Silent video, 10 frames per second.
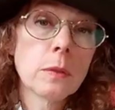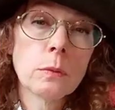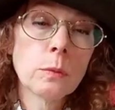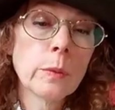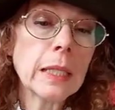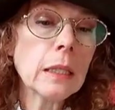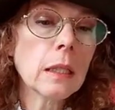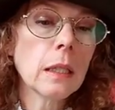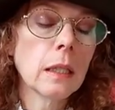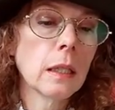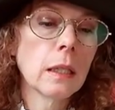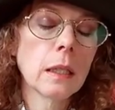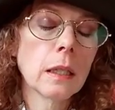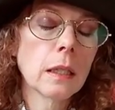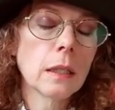really
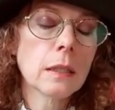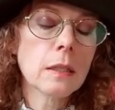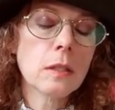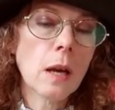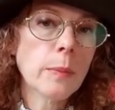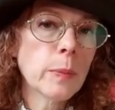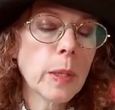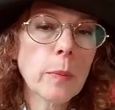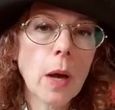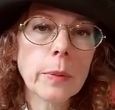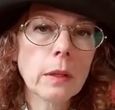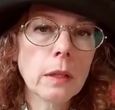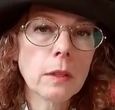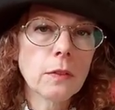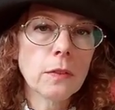stopped being popular
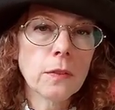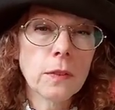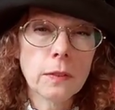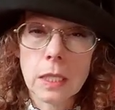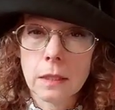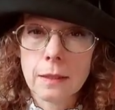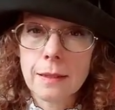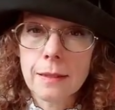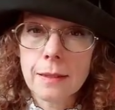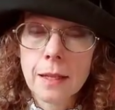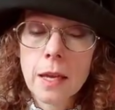in the 50s,